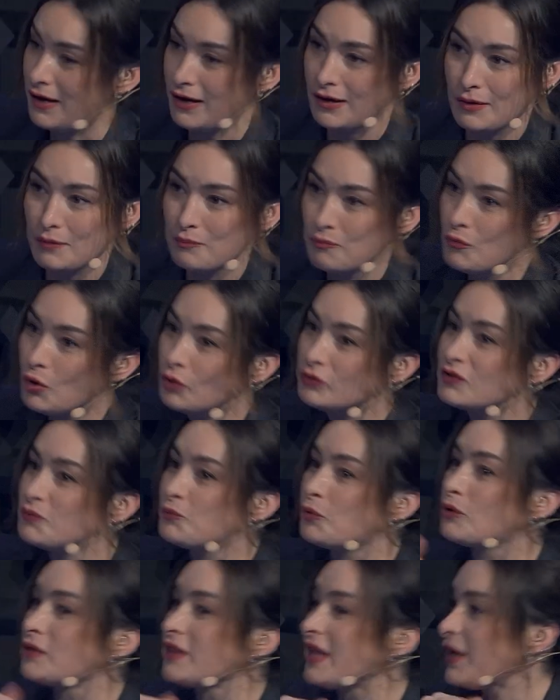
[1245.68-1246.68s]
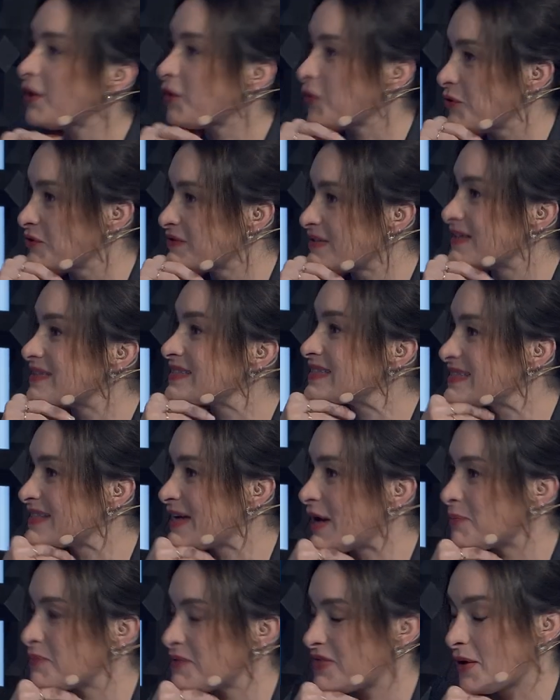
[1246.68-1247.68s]
multiple layers and
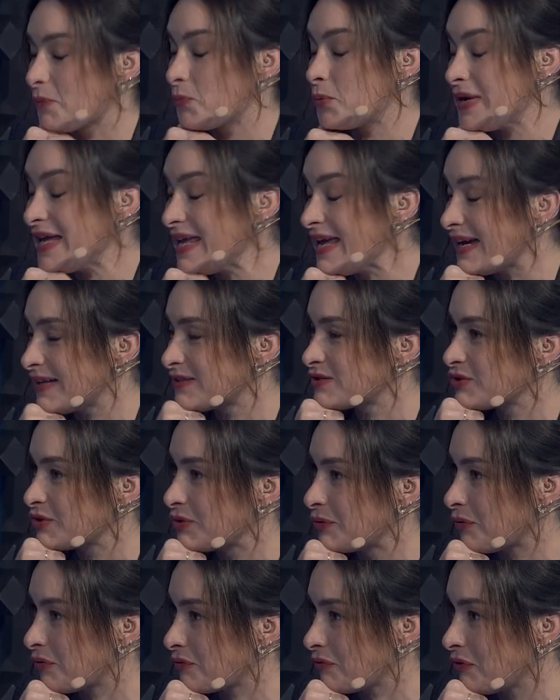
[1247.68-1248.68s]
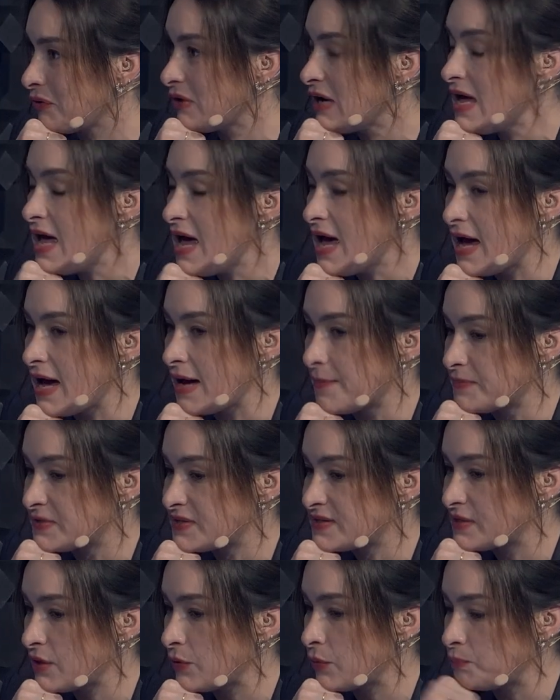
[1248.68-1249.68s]
steps that we had to go through.
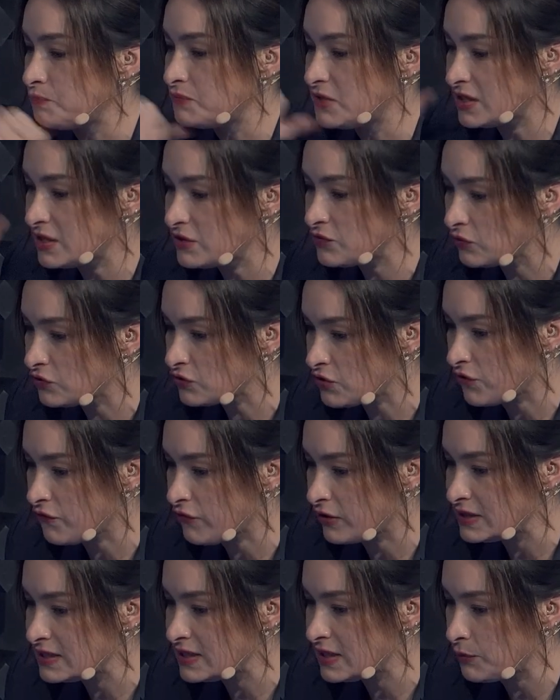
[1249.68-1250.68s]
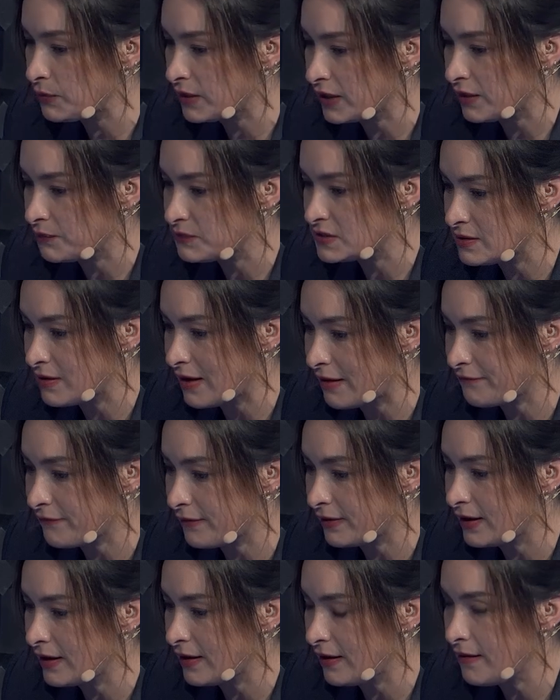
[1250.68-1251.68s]
So digital sovereignty when it comes to
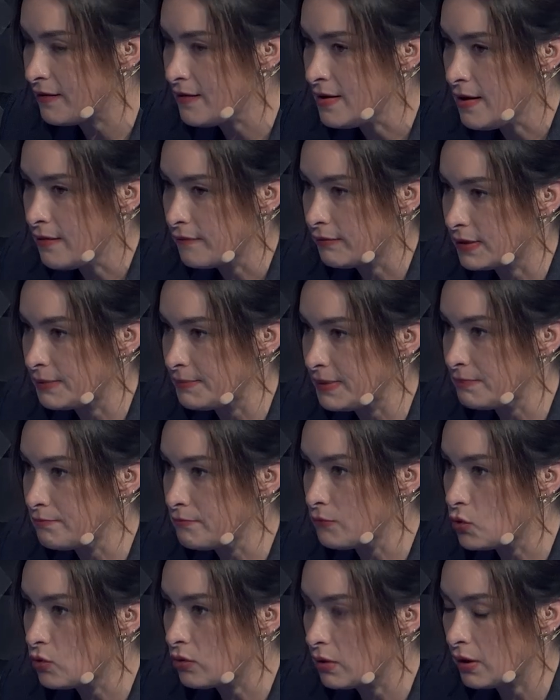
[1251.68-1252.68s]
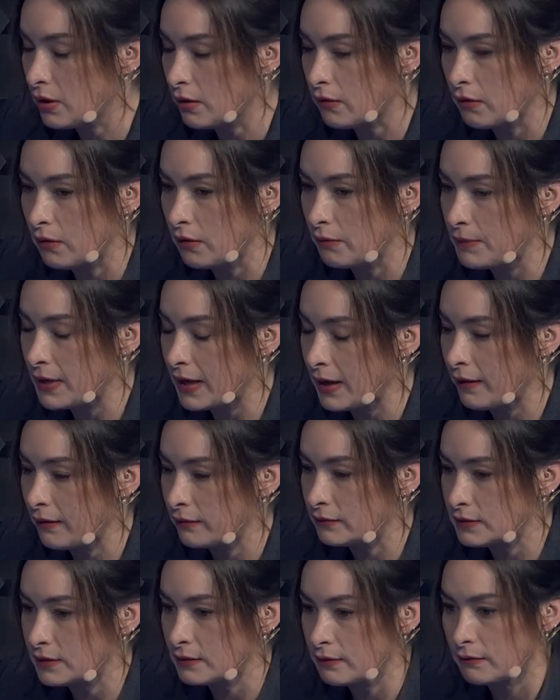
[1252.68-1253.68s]
Africa, would it be more
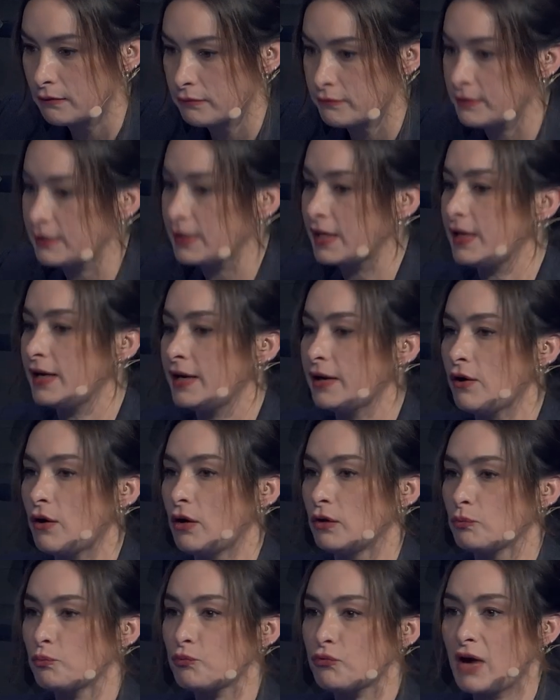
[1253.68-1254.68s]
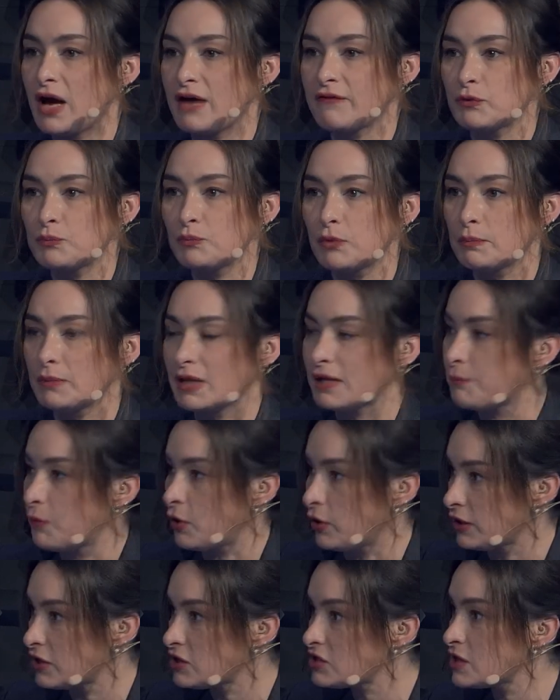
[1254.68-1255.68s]
about, relying on private-public
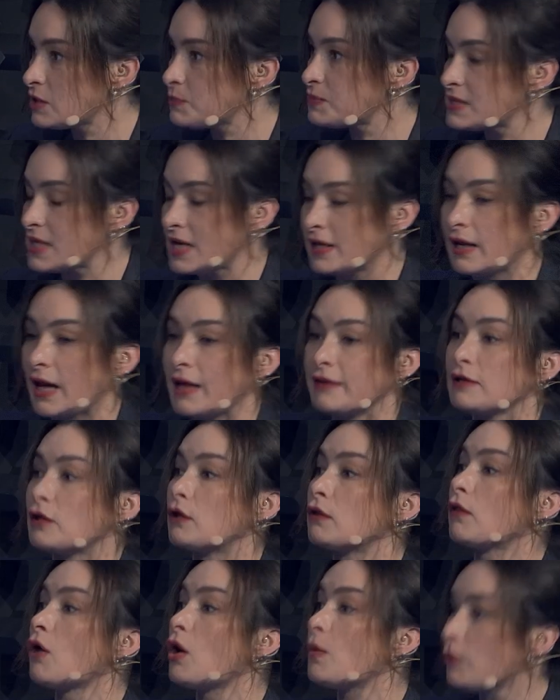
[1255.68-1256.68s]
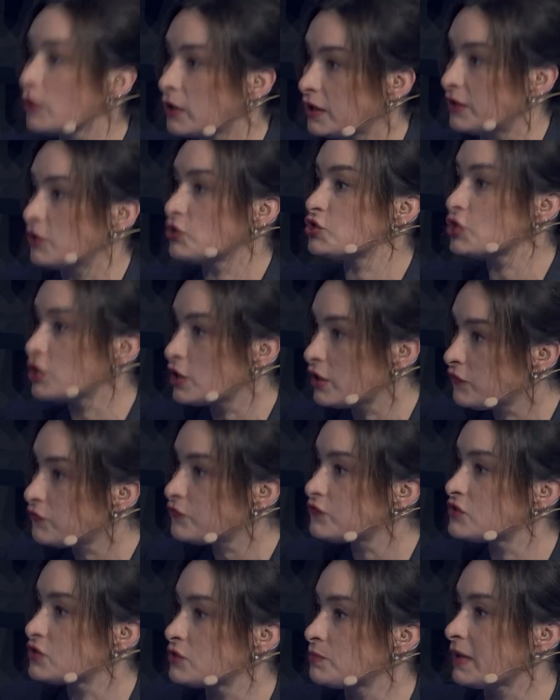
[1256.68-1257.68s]
partnerships and global initiatives
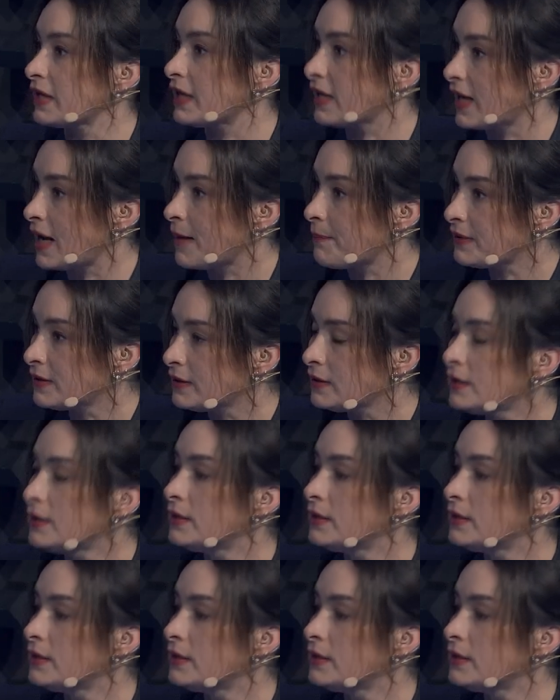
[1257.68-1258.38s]
to make it happen?